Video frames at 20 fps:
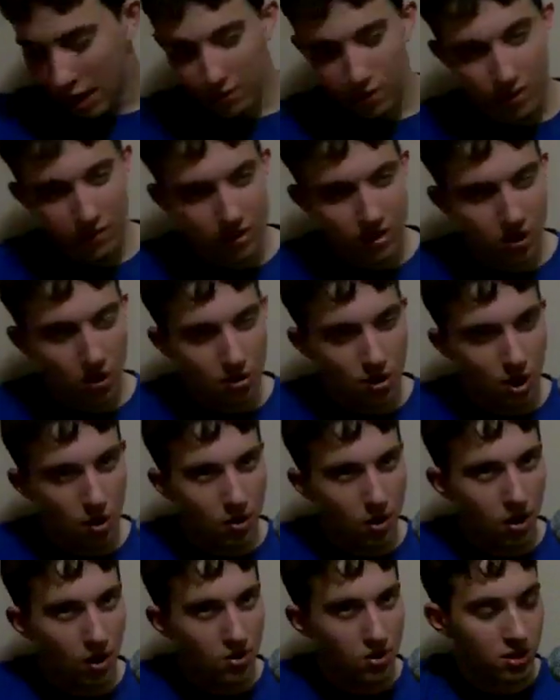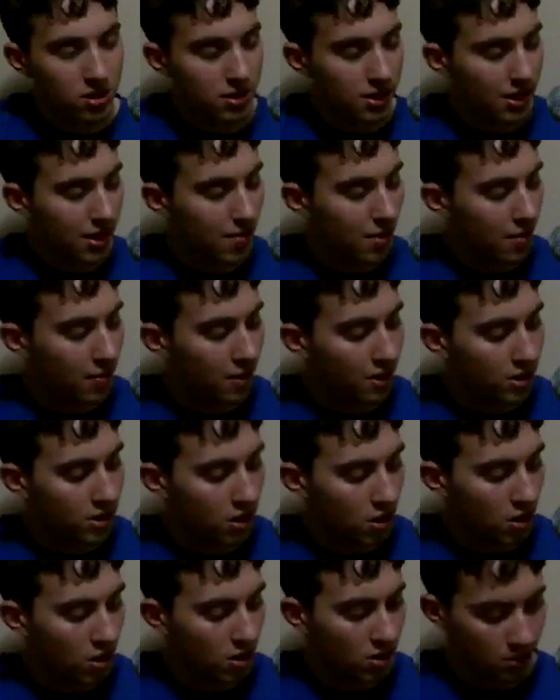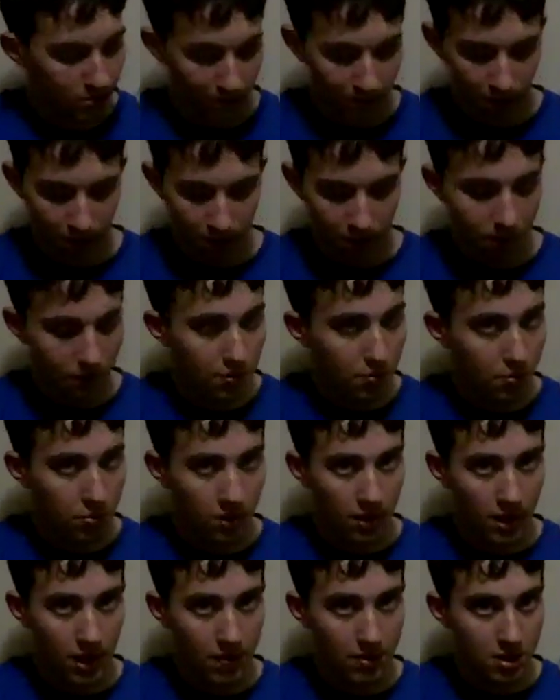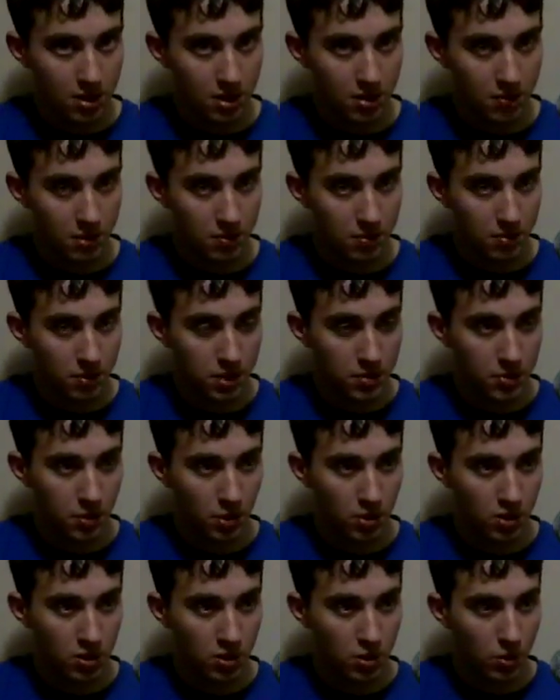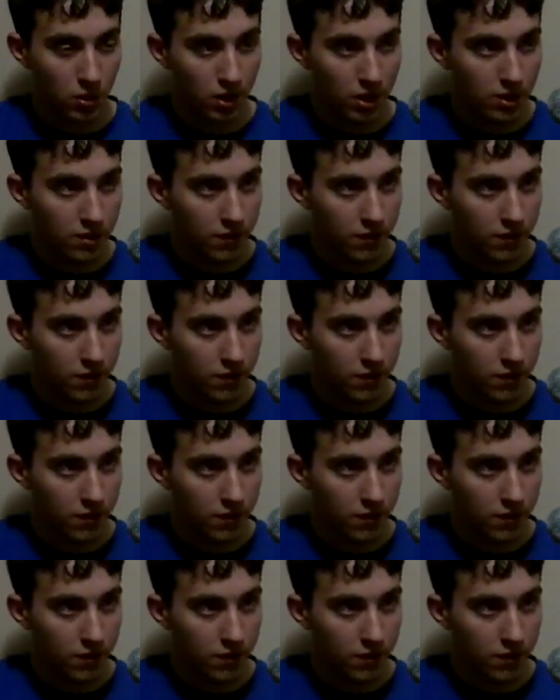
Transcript: I really don't know what else to say about the guitar. I mean, I love the preamp system that's built into it.